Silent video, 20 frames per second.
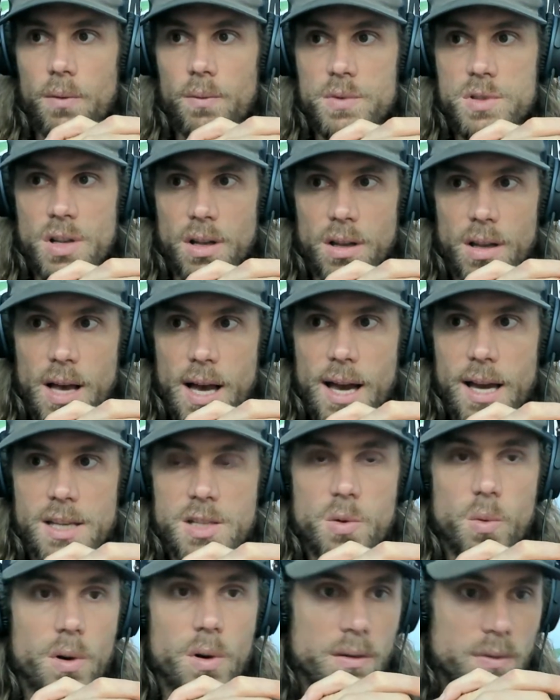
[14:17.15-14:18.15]
July
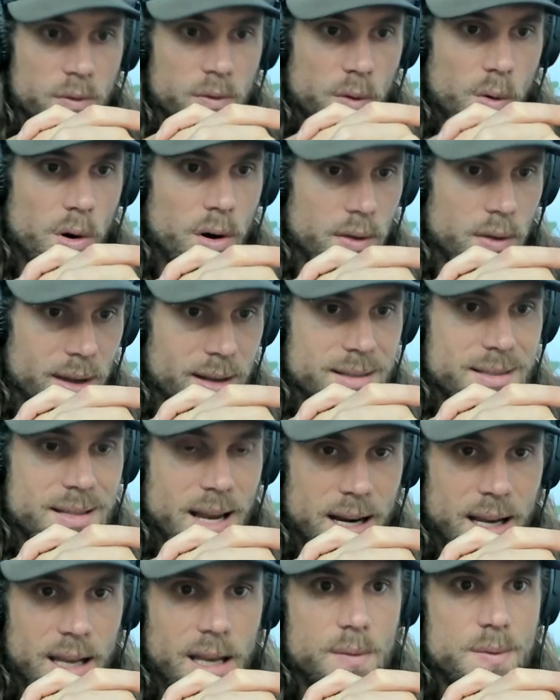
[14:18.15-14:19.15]
24th at
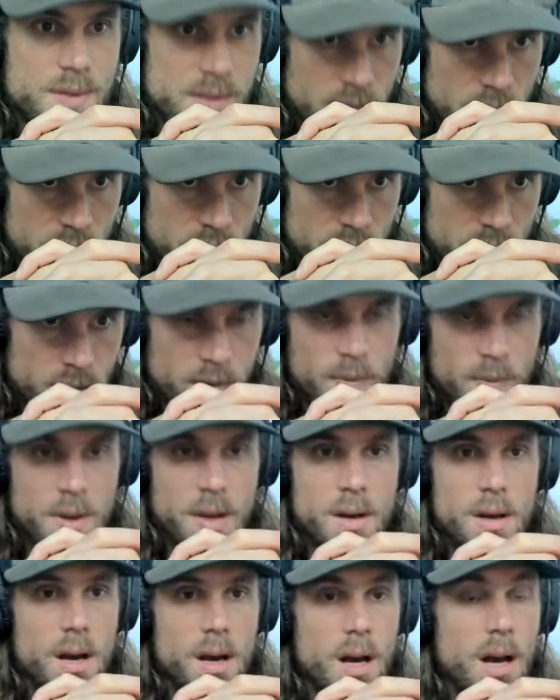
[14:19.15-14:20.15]
10 a.m.
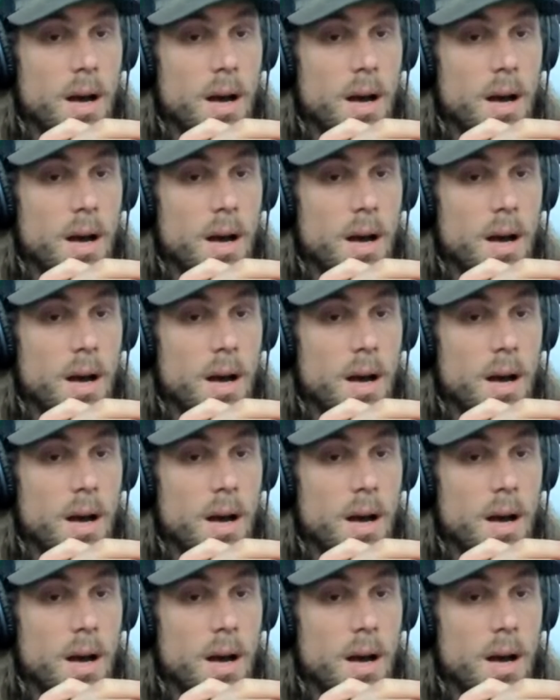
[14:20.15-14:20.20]
Central.